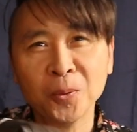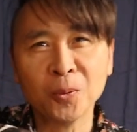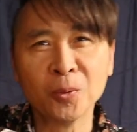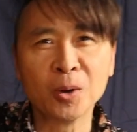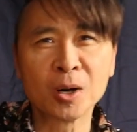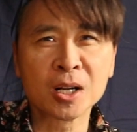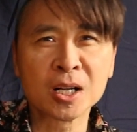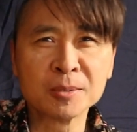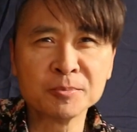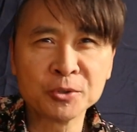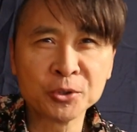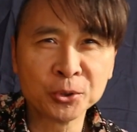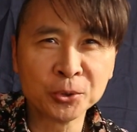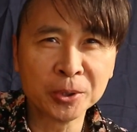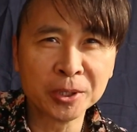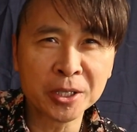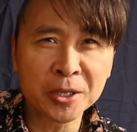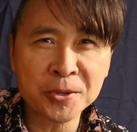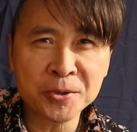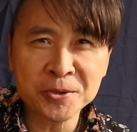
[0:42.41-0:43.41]
Welcome to
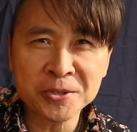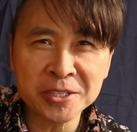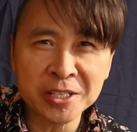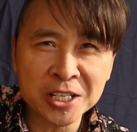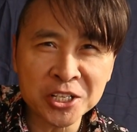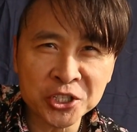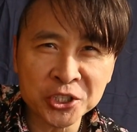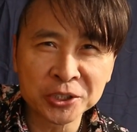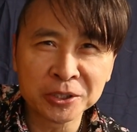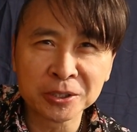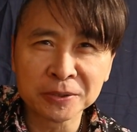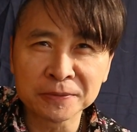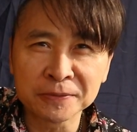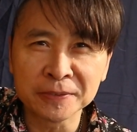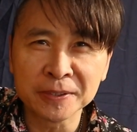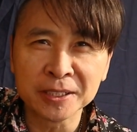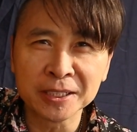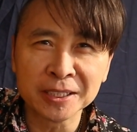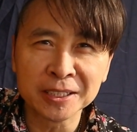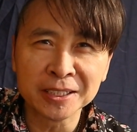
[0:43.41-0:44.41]
another session
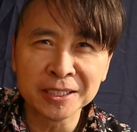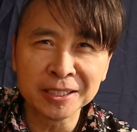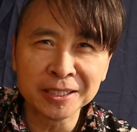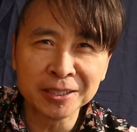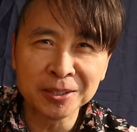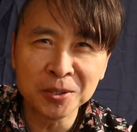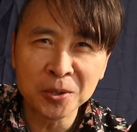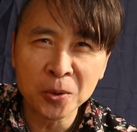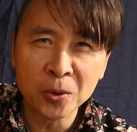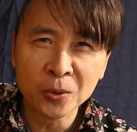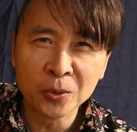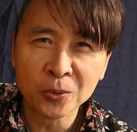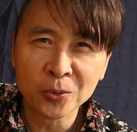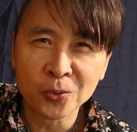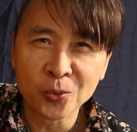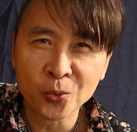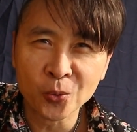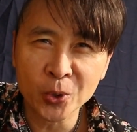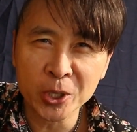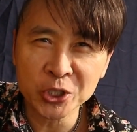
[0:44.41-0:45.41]
of
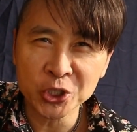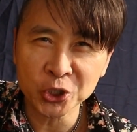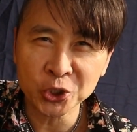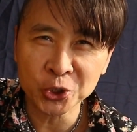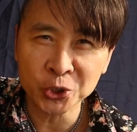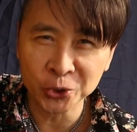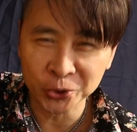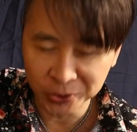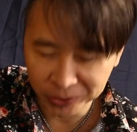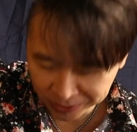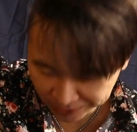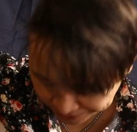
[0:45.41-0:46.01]
Wing Chun.